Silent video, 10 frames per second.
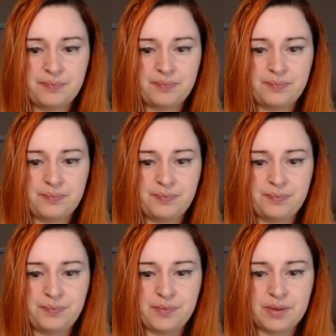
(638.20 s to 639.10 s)

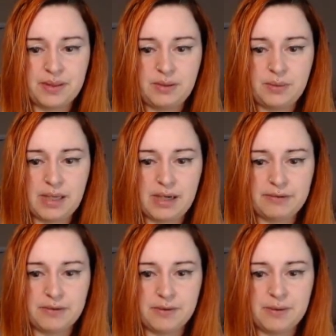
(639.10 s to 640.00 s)
I think we have
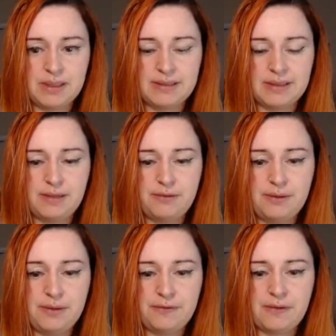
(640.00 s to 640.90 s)
to do this, and if we
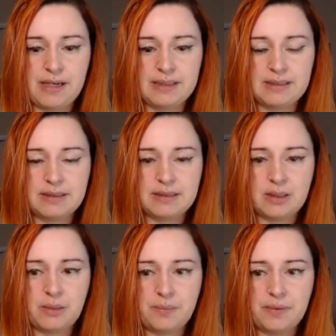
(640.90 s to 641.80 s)
find
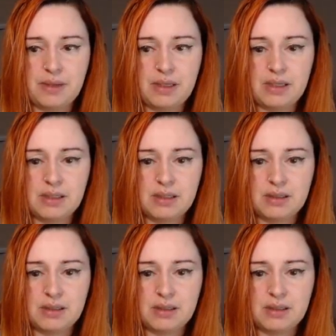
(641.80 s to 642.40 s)
something...